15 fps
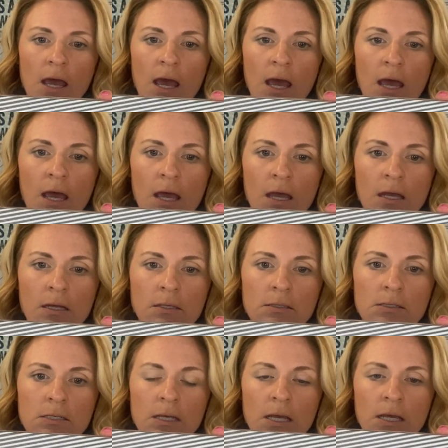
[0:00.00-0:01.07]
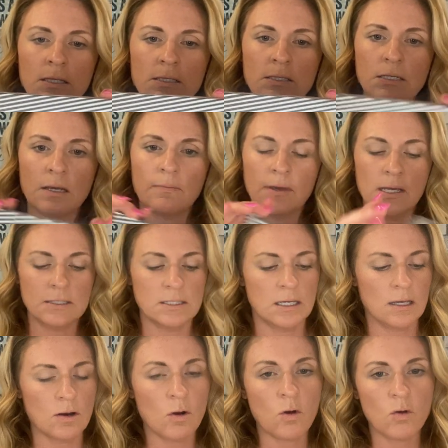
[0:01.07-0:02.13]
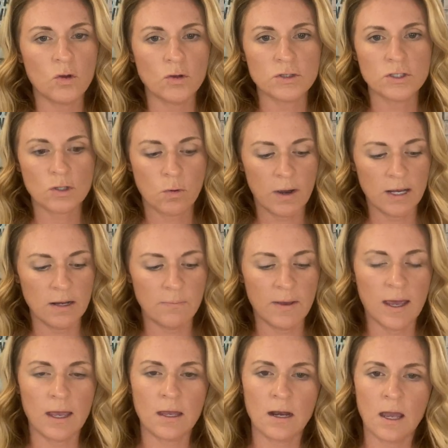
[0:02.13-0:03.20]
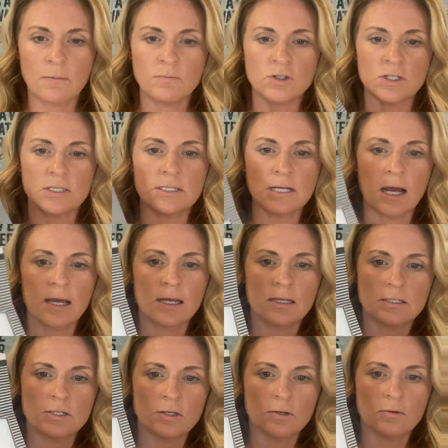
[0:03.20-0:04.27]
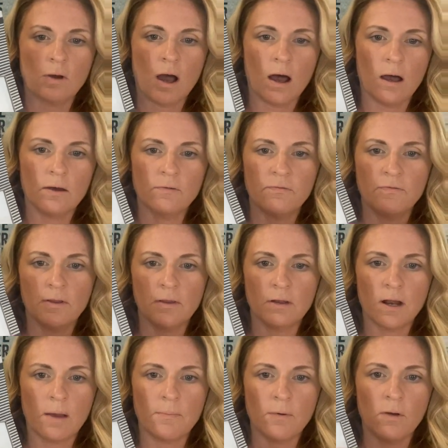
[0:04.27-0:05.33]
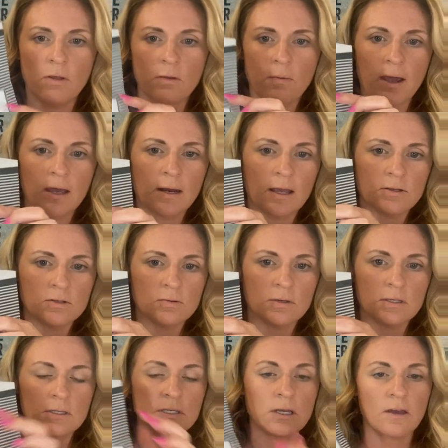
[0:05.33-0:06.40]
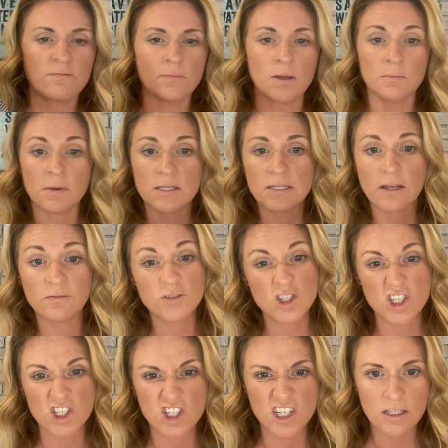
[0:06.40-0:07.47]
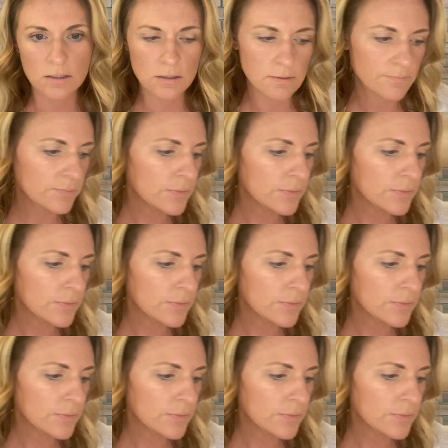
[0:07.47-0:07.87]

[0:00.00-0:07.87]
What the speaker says: And it's amazing. It holds quite a bit and I'm just dying to fill it up all the way. And as you can see, I've made myself cheat sheets.